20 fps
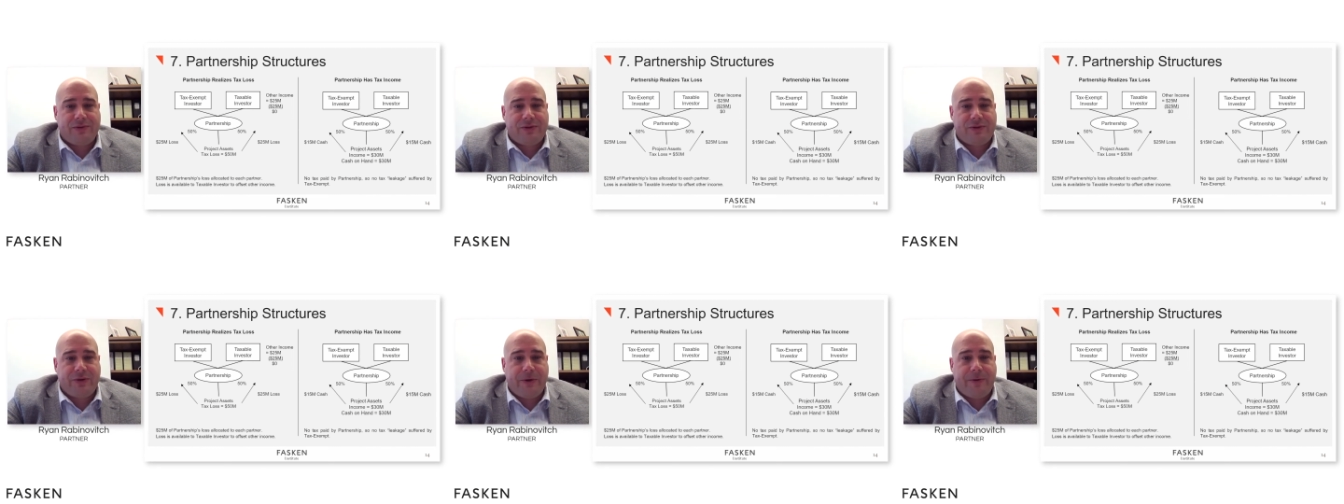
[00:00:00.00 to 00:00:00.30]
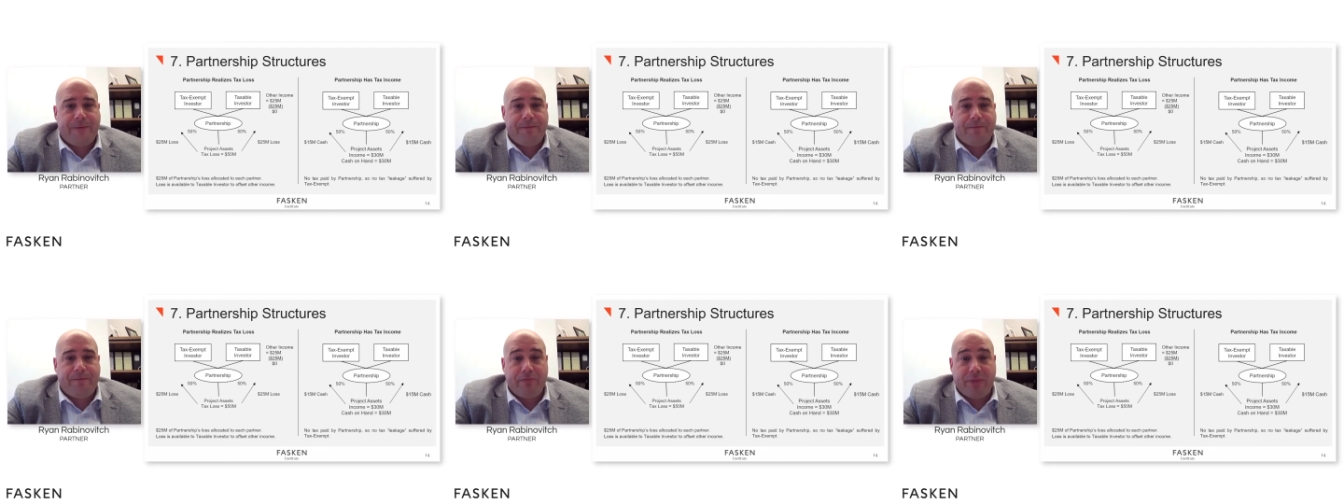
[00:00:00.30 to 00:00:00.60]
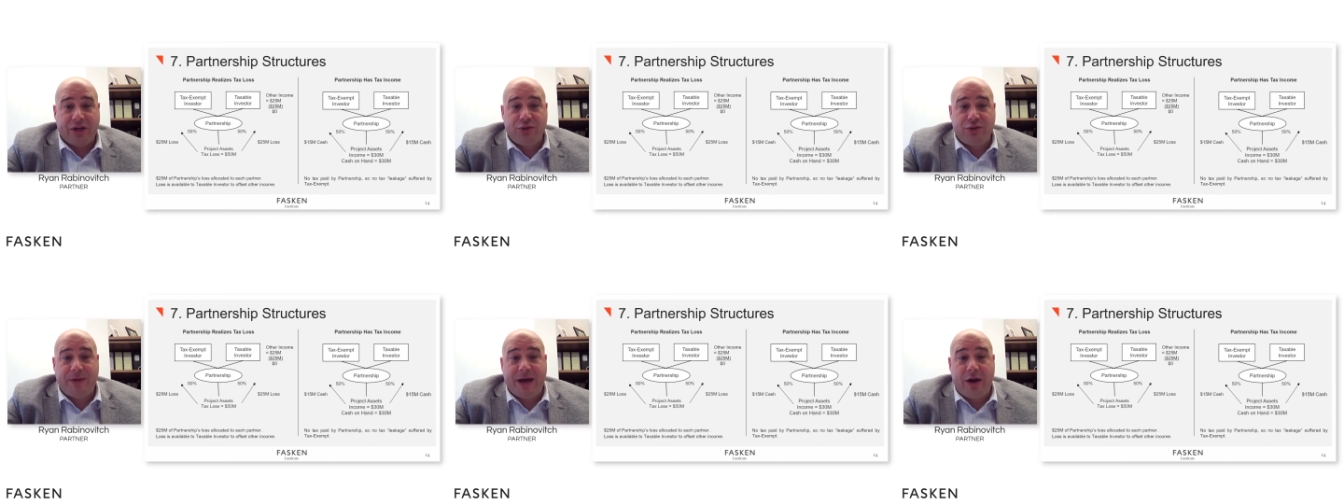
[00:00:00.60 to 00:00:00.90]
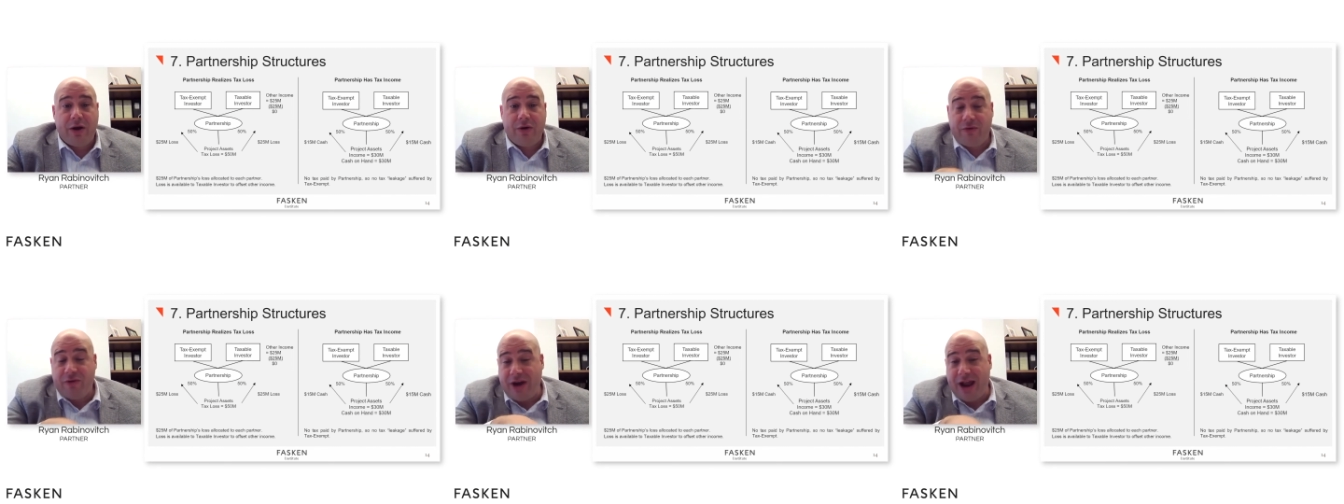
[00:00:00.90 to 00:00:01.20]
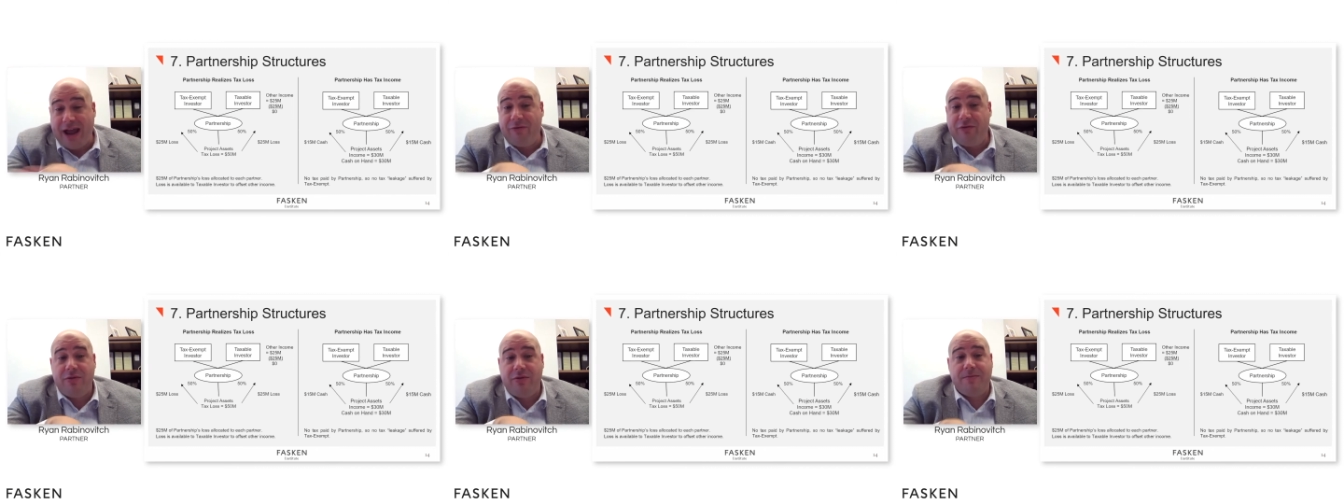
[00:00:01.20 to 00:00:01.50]
So much better for
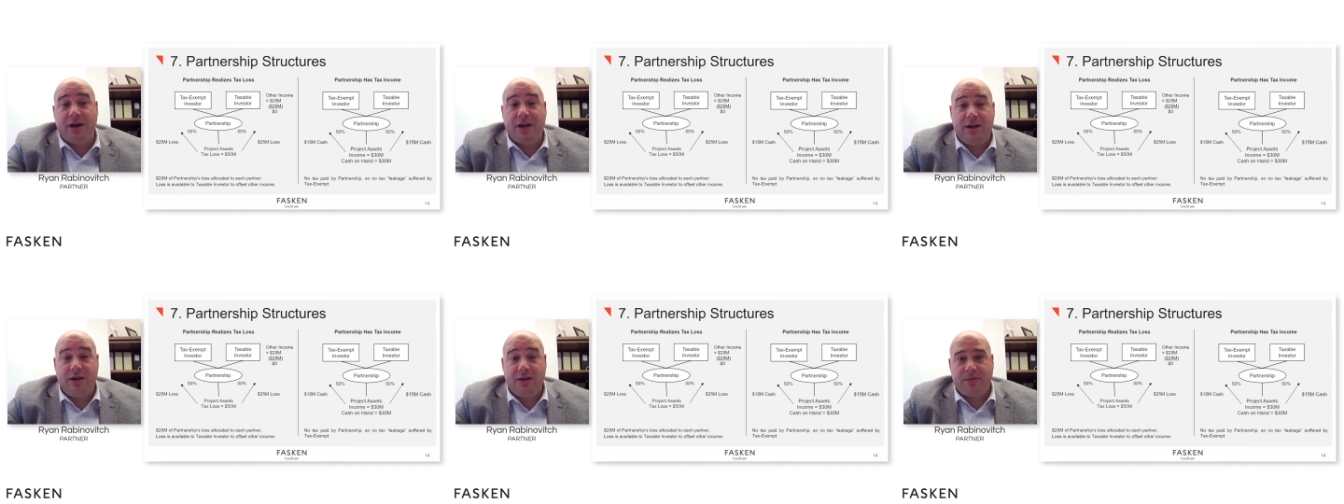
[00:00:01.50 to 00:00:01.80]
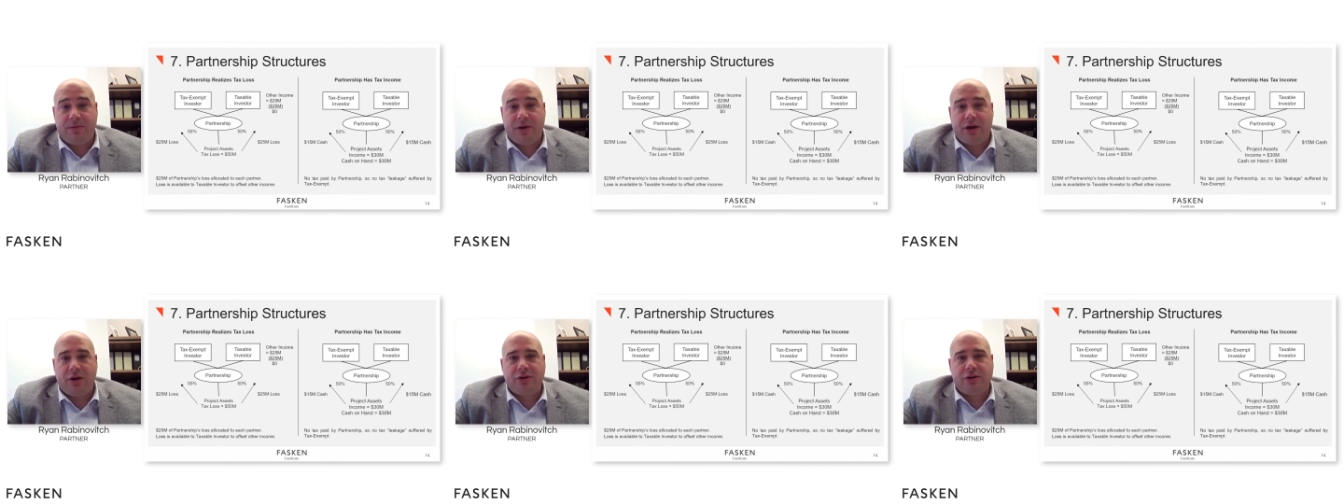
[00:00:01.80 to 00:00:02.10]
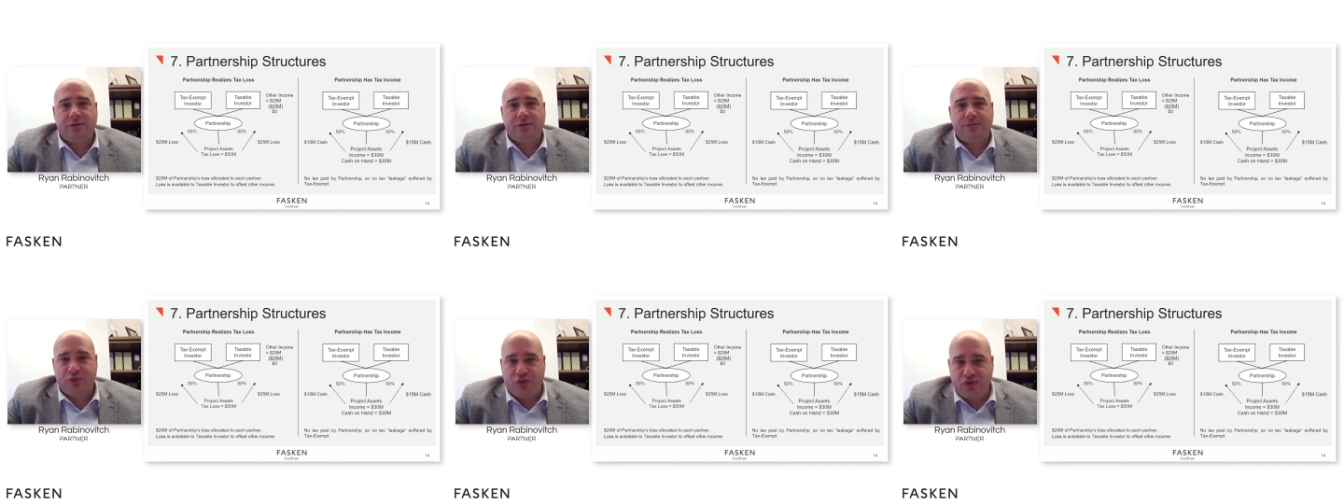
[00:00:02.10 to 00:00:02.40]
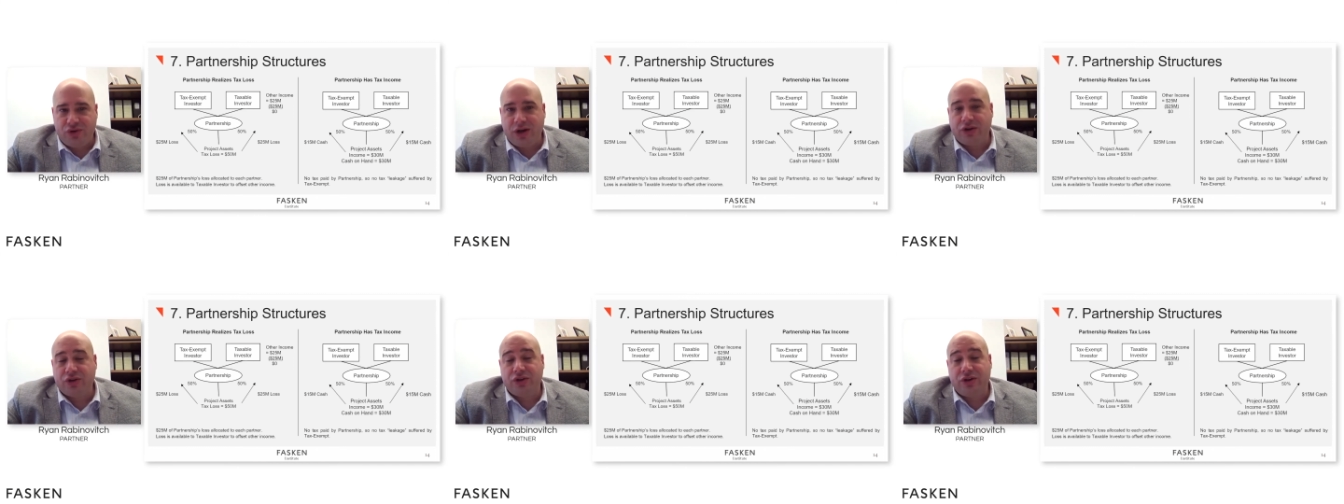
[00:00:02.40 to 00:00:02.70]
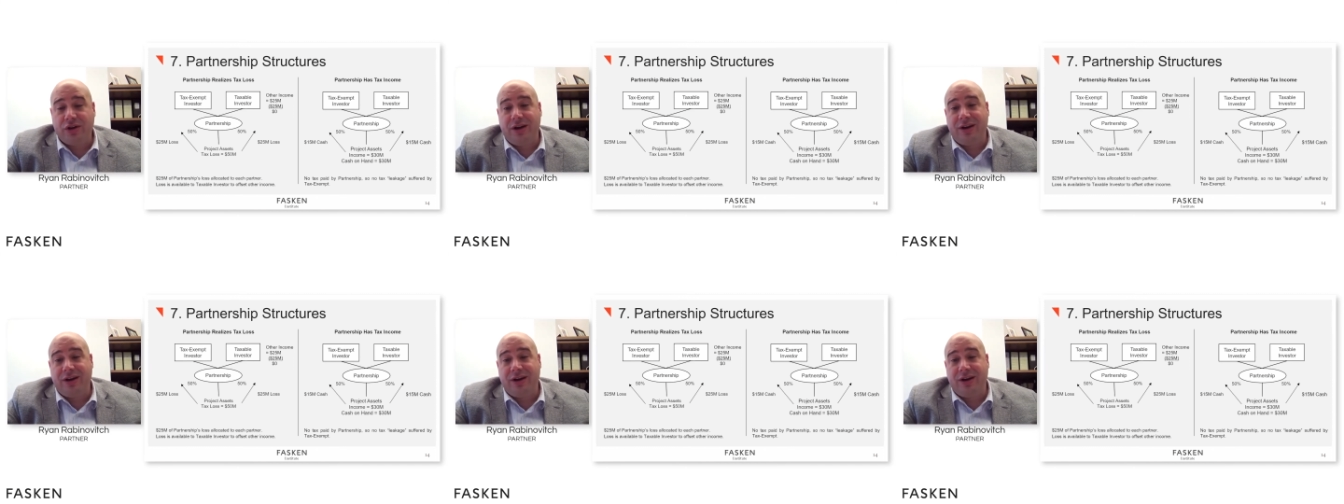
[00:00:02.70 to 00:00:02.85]
everybody, the partnership structure.